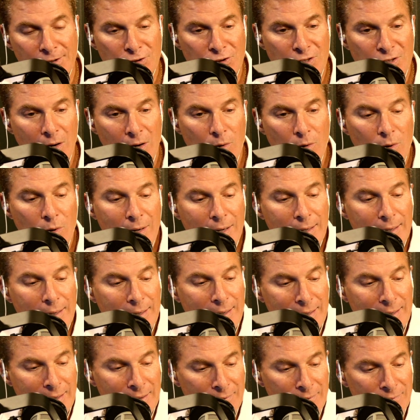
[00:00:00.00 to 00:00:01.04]
So
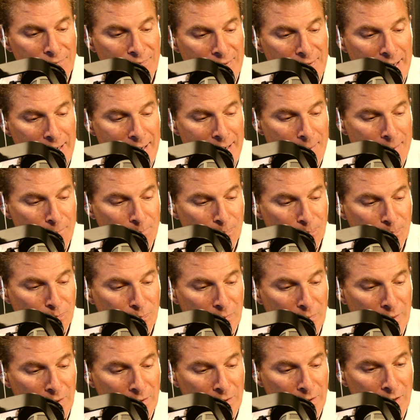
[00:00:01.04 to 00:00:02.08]
if
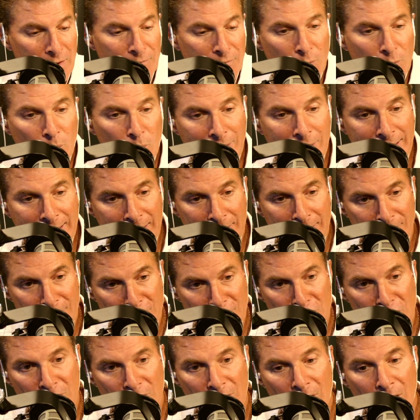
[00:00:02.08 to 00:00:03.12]
you want to give
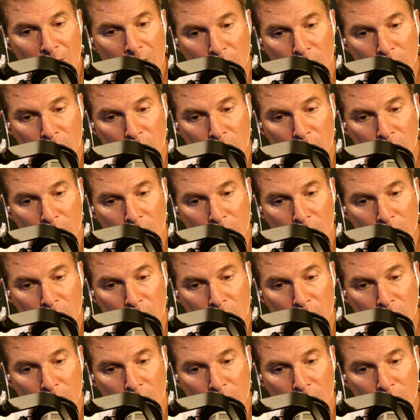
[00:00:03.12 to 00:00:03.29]
us a call,